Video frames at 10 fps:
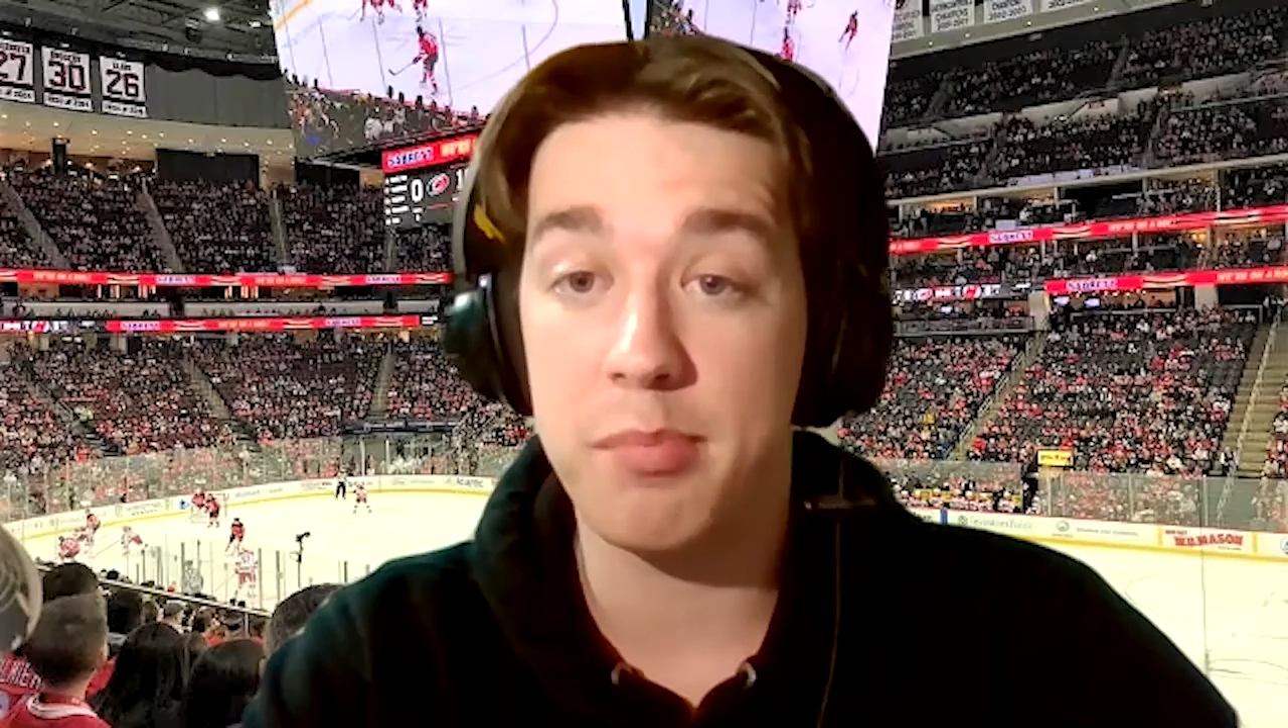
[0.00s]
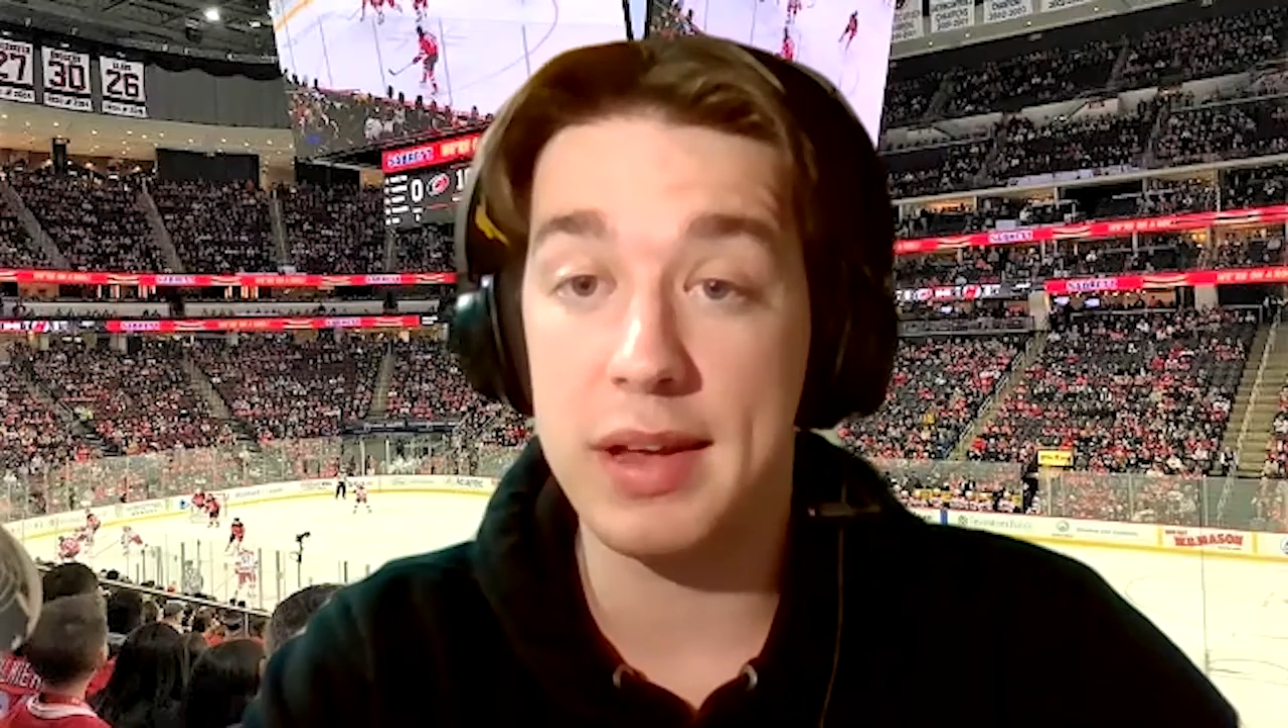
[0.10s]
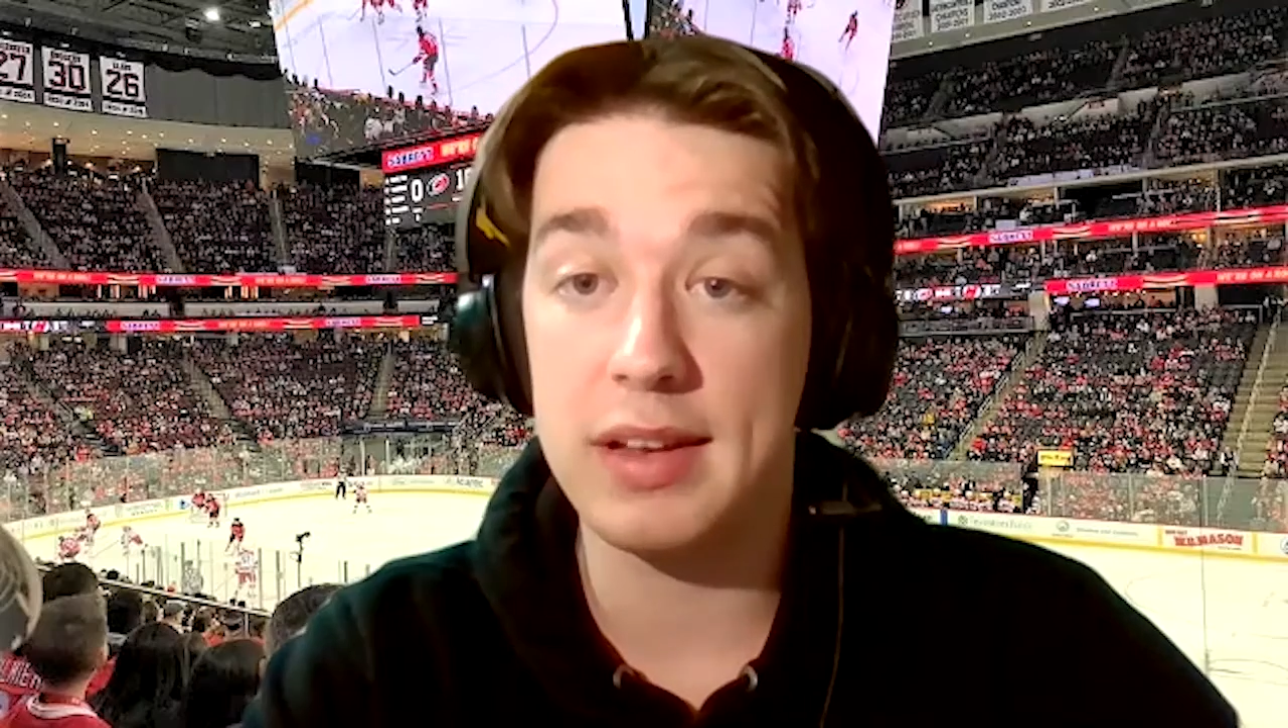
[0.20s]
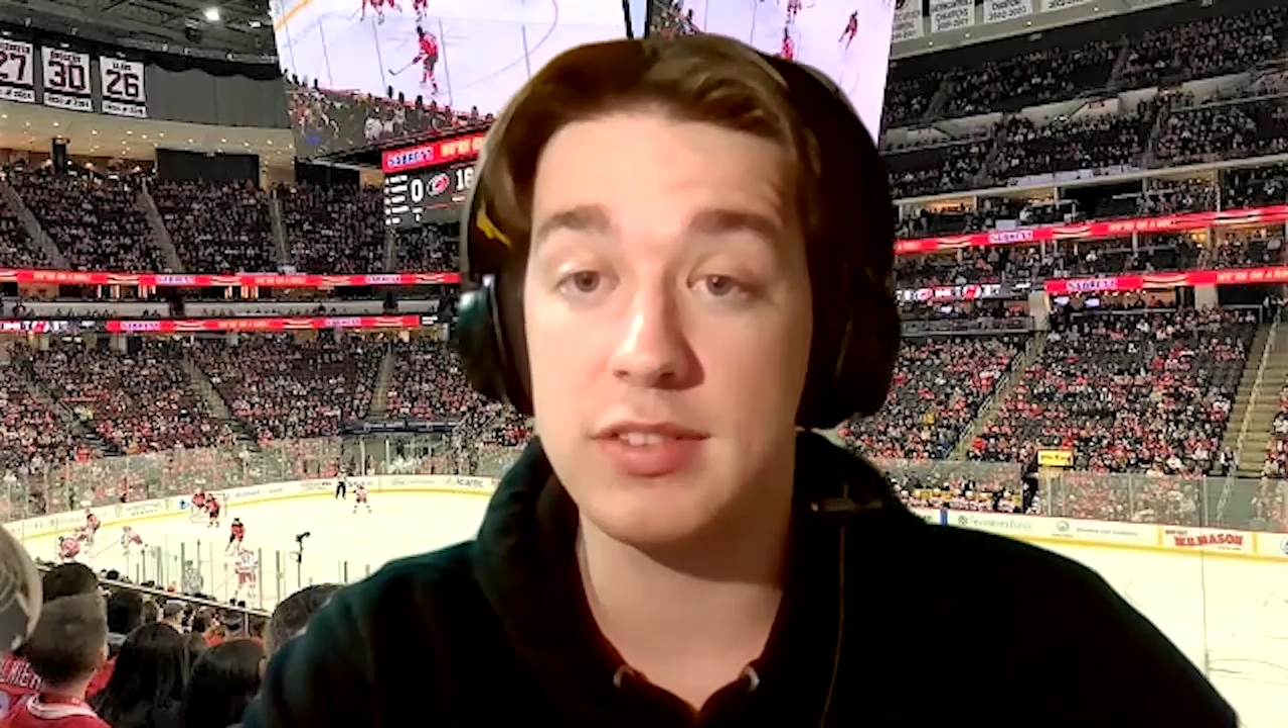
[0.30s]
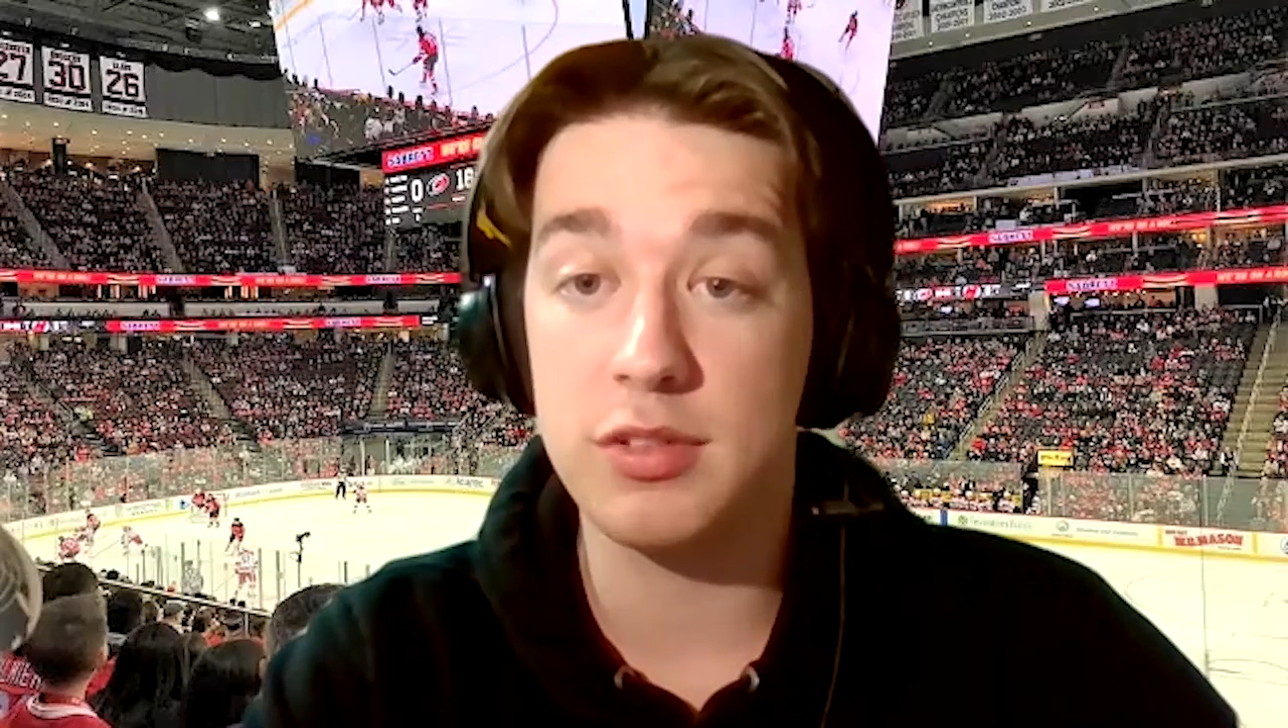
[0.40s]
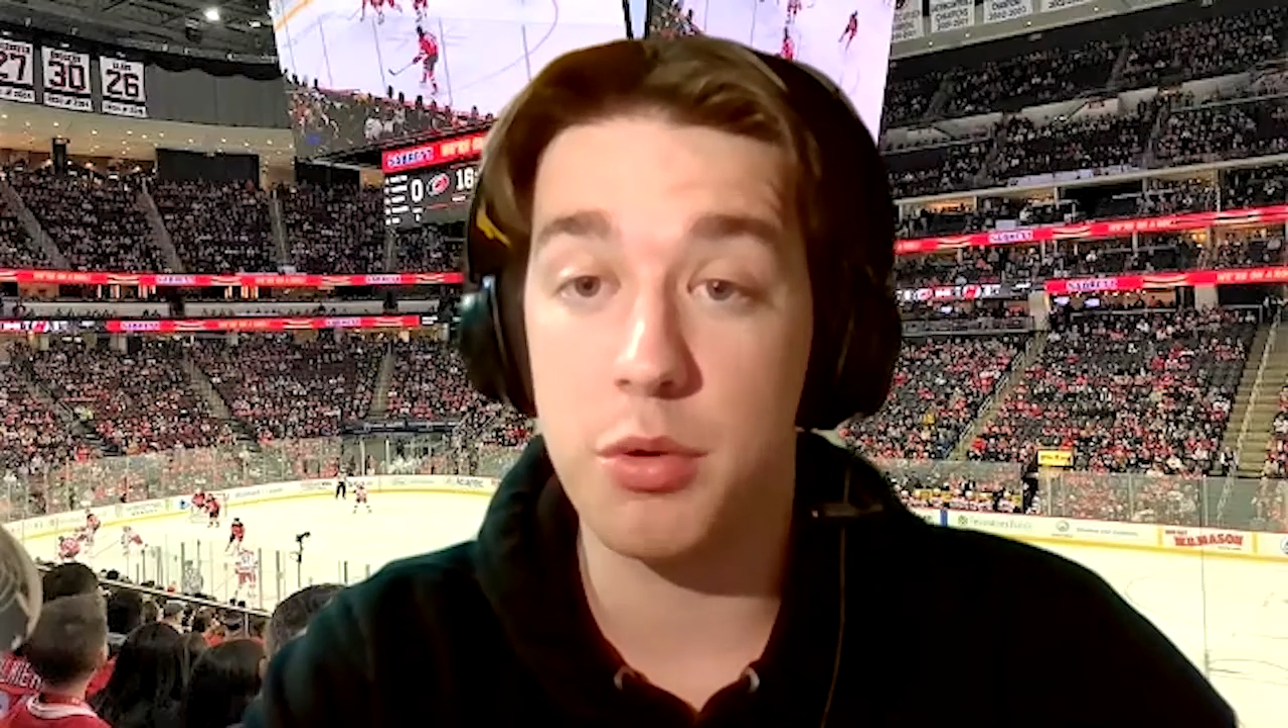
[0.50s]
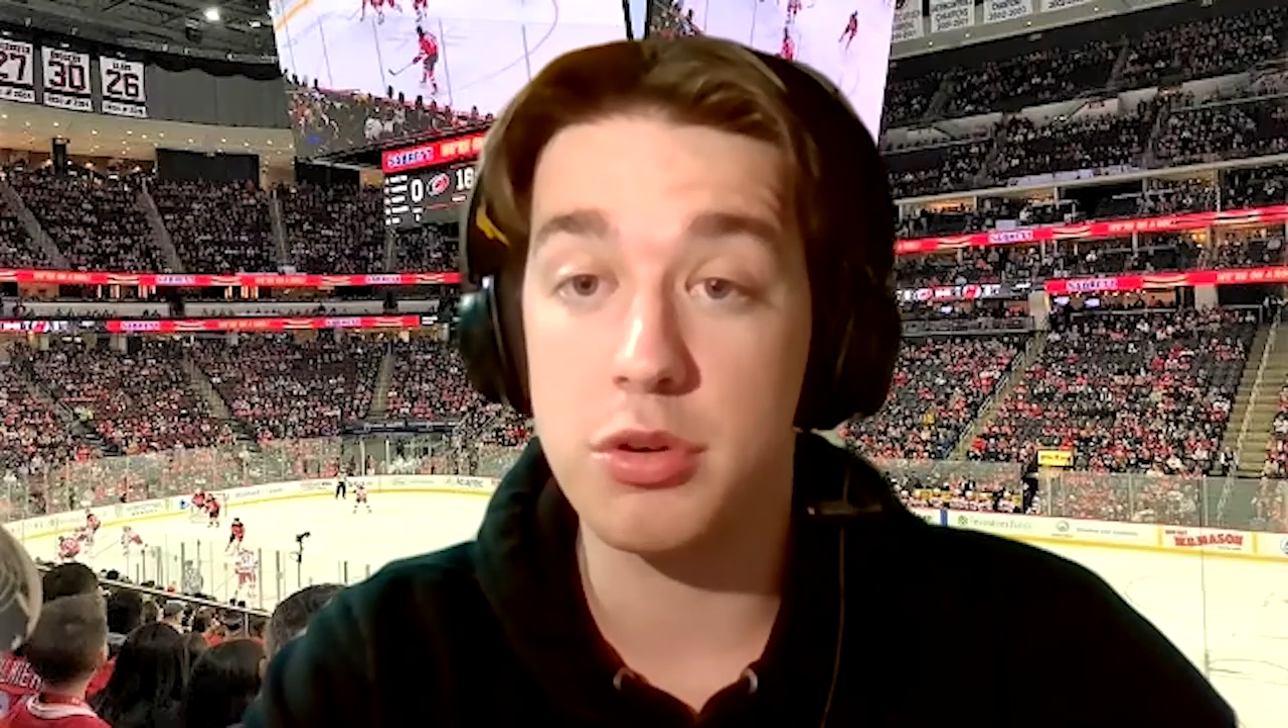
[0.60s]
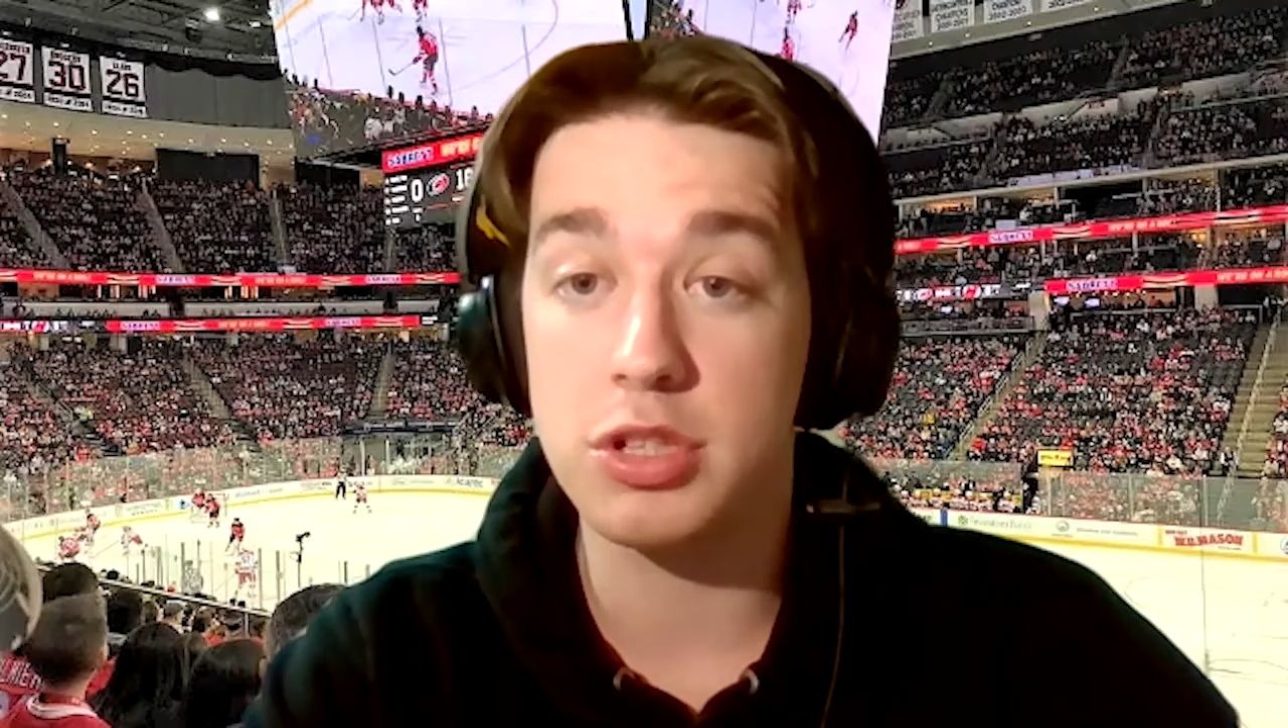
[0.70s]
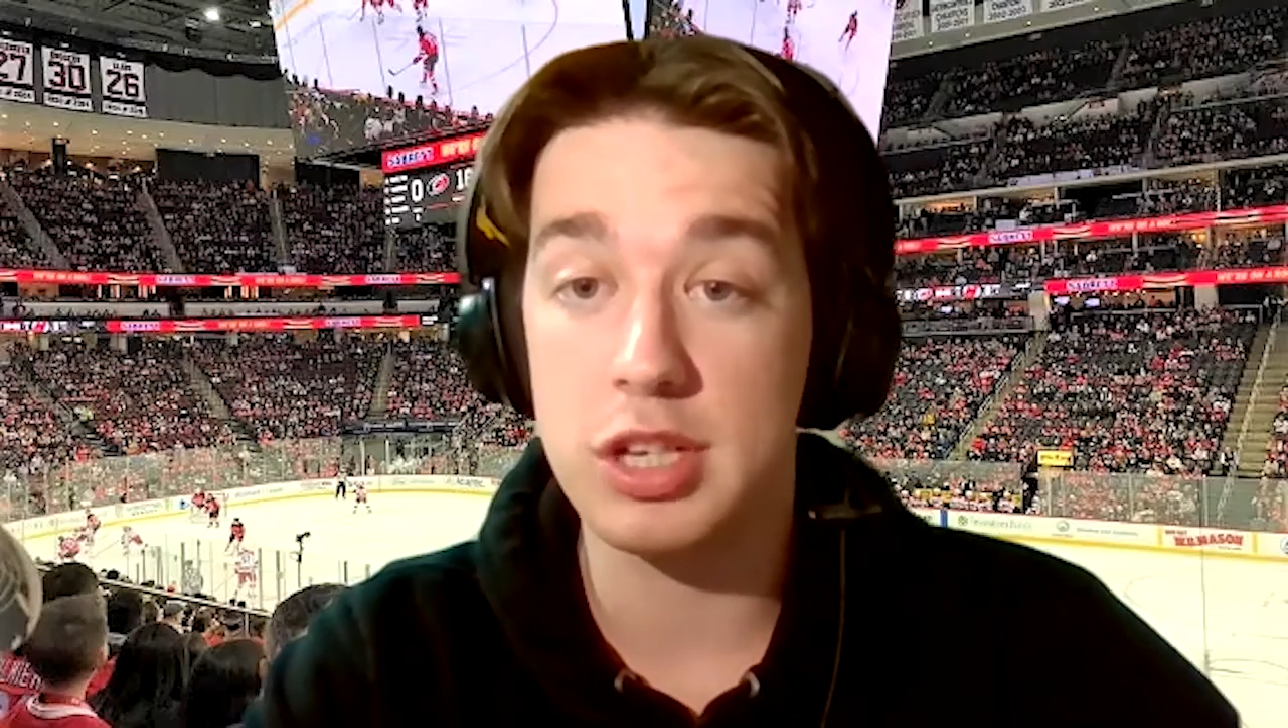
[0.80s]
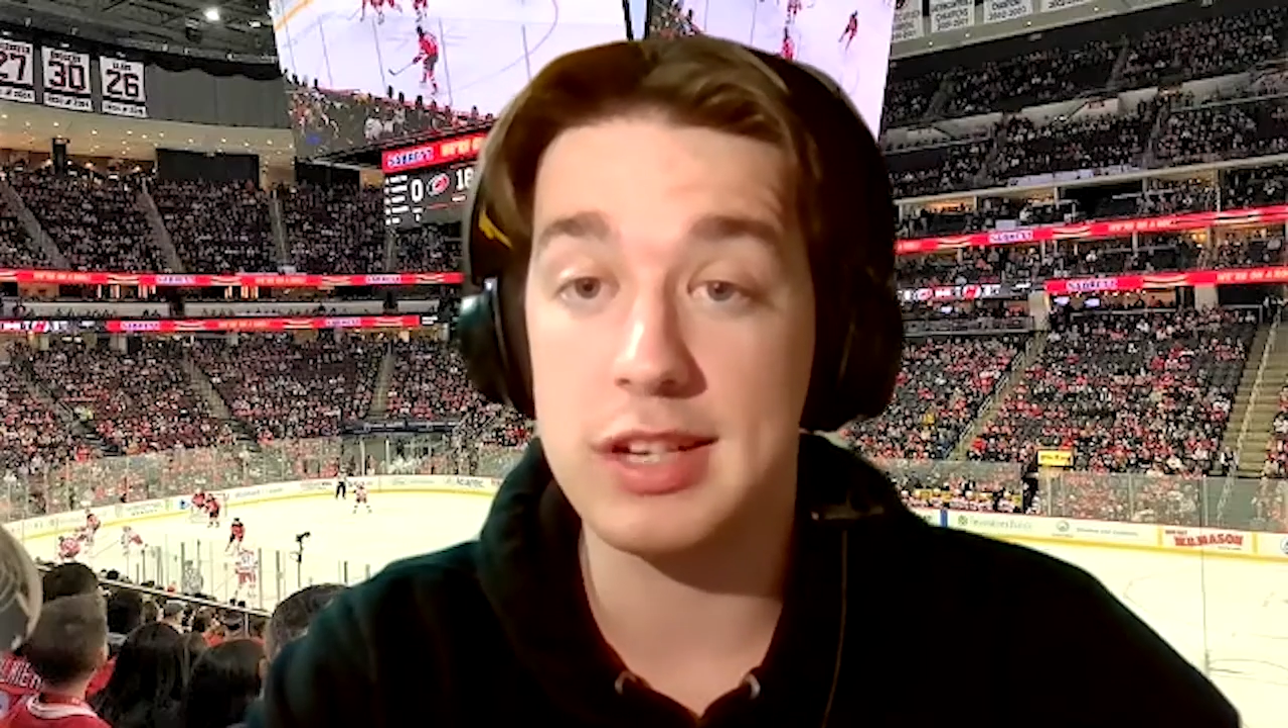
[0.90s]
big
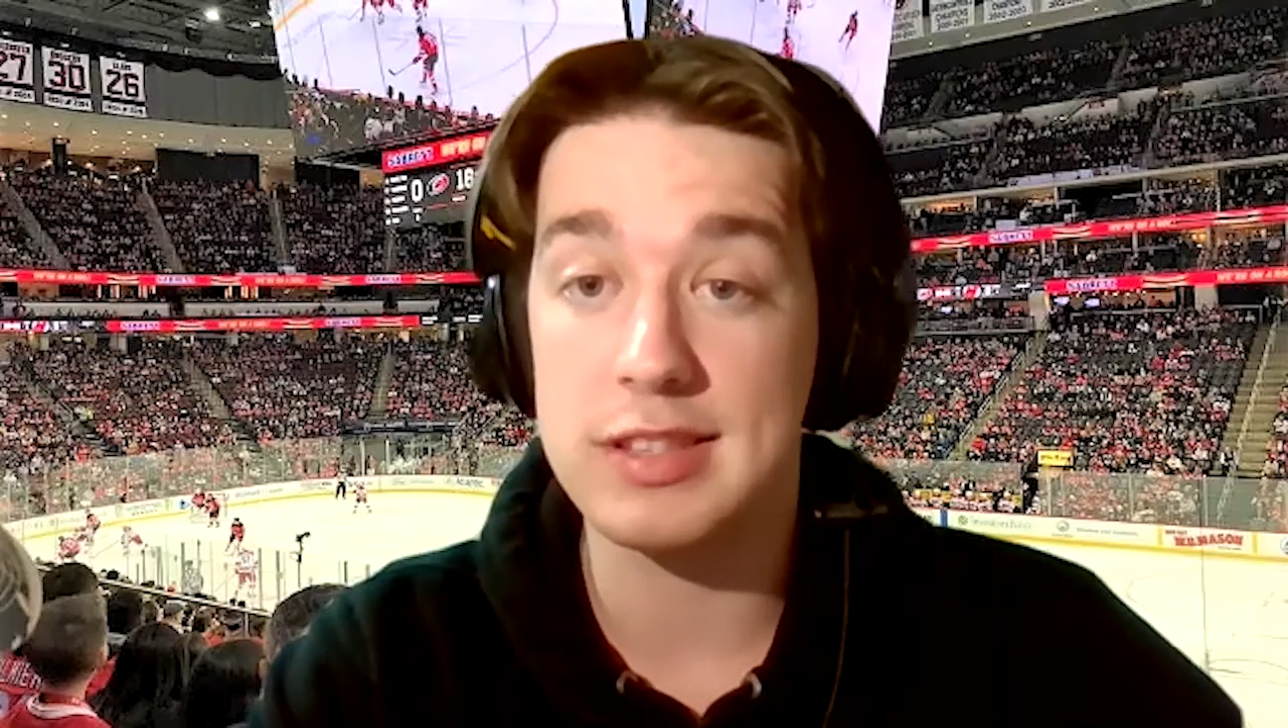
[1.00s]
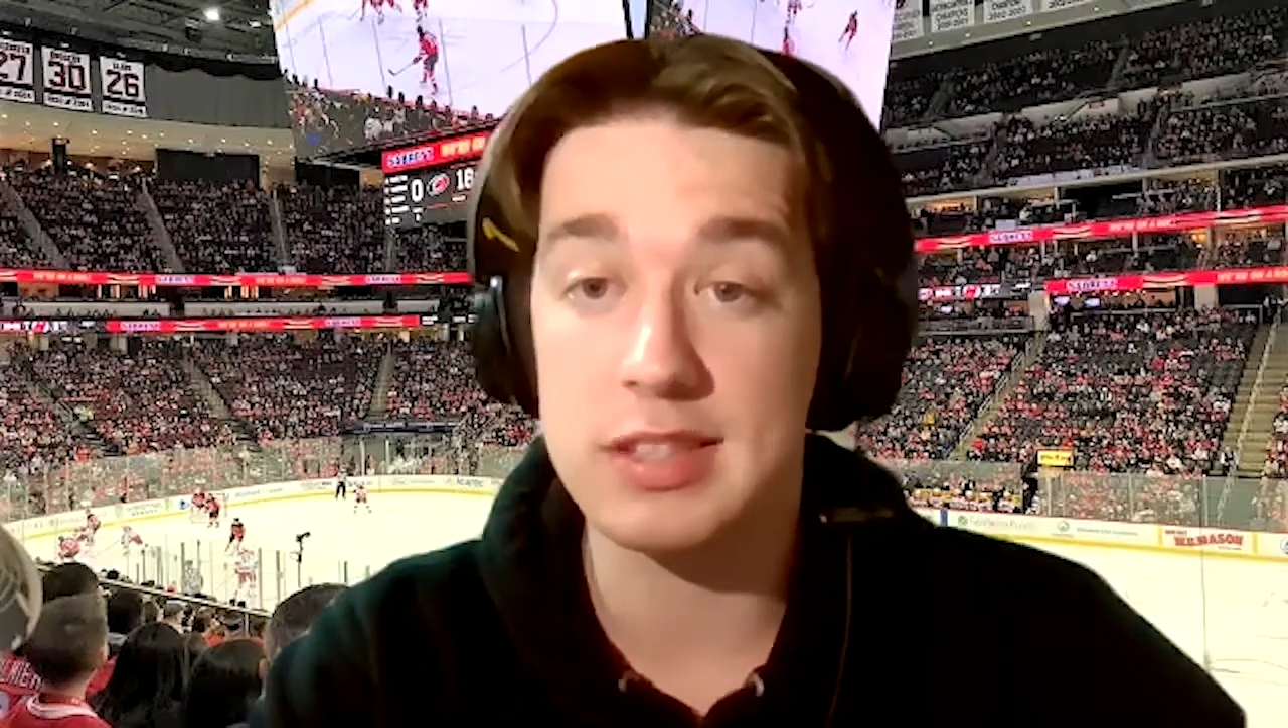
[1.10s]
score sheet